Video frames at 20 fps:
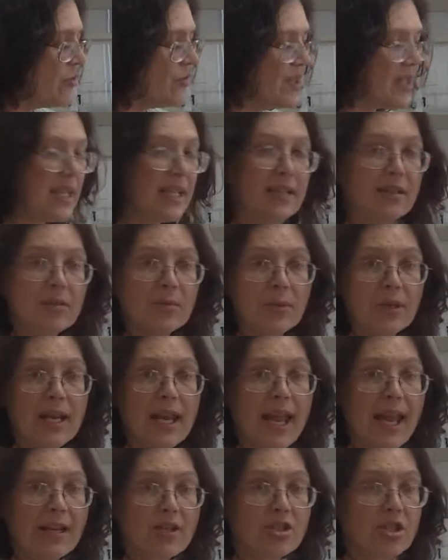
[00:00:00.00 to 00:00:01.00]
you've seen the
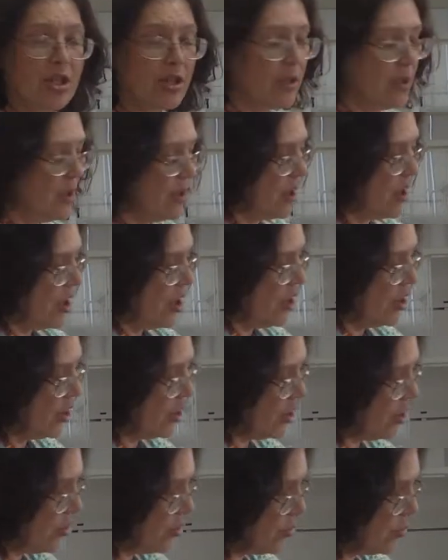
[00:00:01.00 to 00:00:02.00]
reaction,
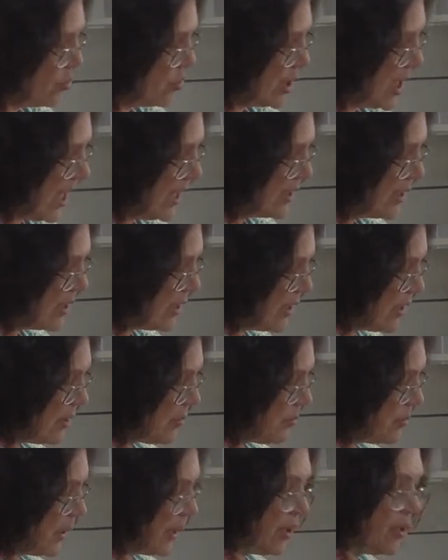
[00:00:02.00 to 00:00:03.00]
you take the
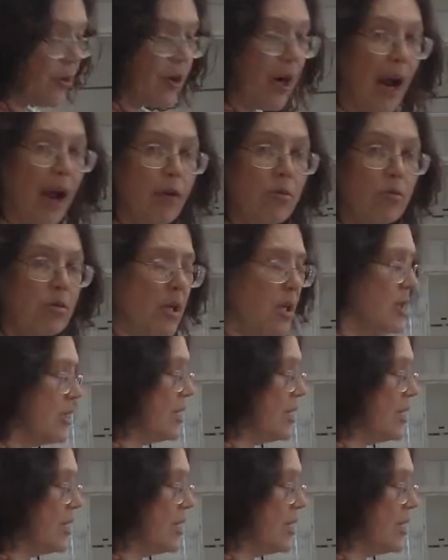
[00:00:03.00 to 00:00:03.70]
beaker out,